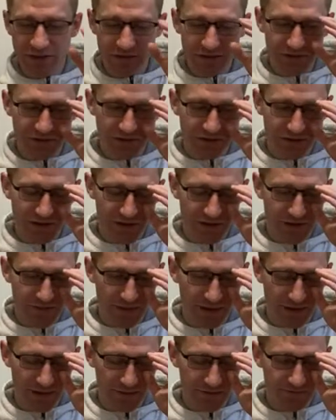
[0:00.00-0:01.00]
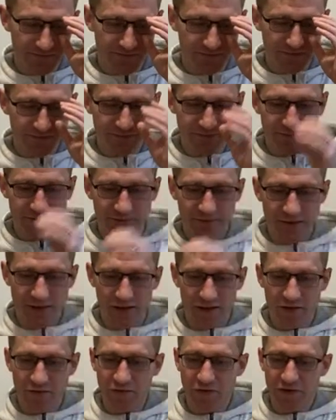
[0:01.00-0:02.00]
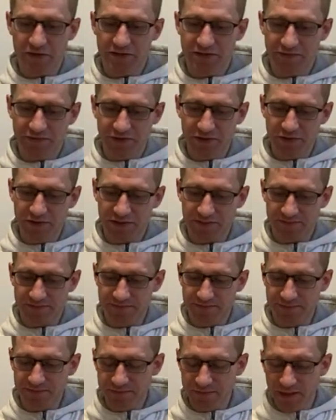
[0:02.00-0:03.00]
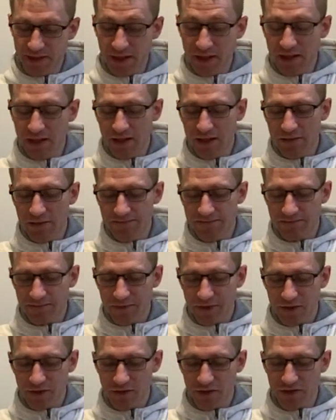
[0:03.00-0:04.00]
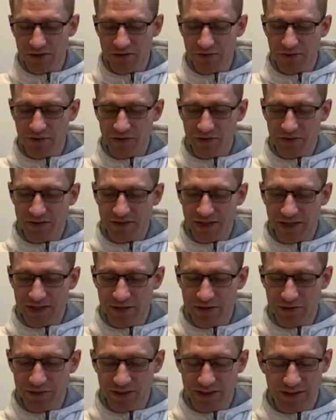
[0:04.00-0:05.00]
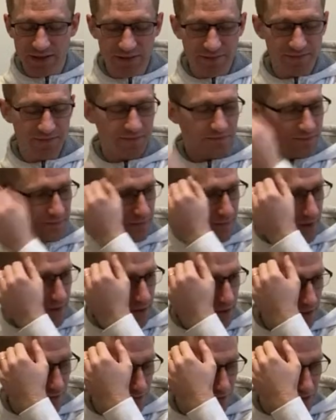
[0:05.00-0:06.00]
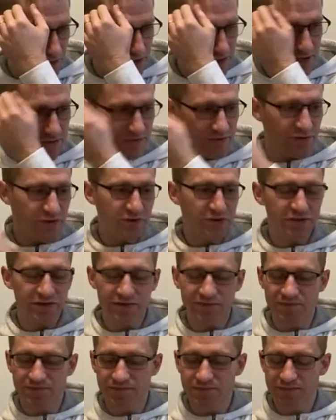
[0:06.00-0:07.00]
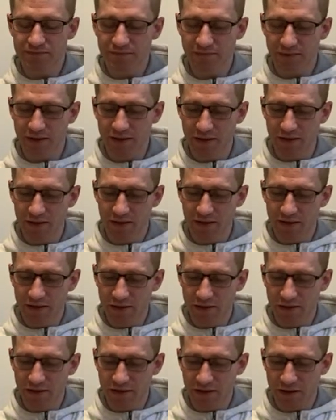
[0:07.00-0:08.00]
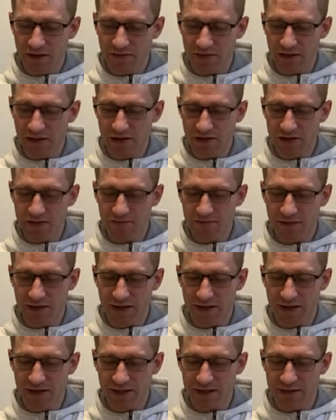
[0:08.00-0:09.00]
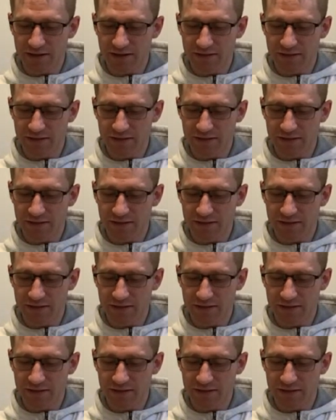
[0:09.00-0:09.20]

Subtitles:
also talk about the first infusion. You also will notice I drink the first infusion of a lot of my